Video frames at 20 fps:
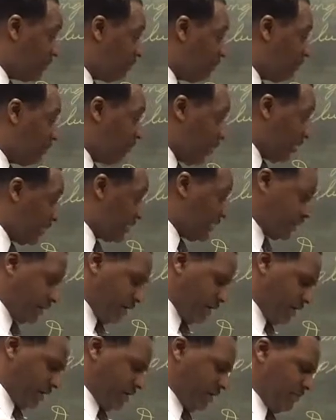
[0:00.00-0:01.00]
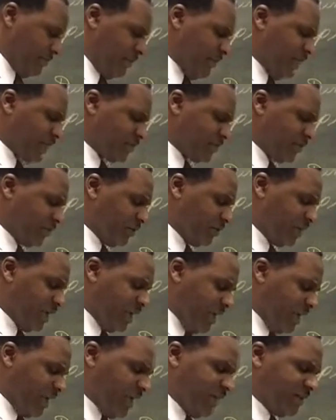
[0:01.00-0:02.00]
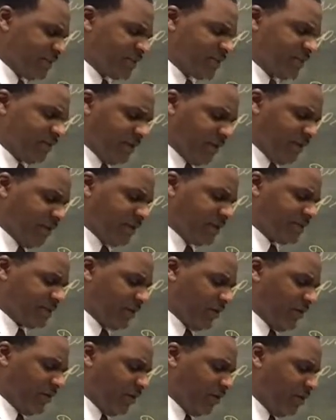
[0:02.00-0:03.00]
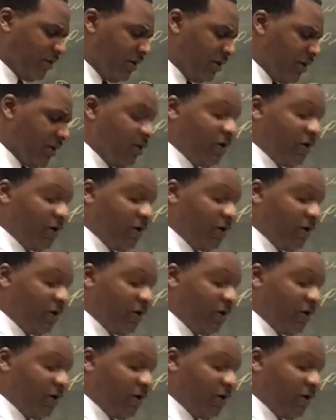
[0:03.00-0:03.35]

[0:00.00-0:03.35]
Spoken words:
Marshall is very tall.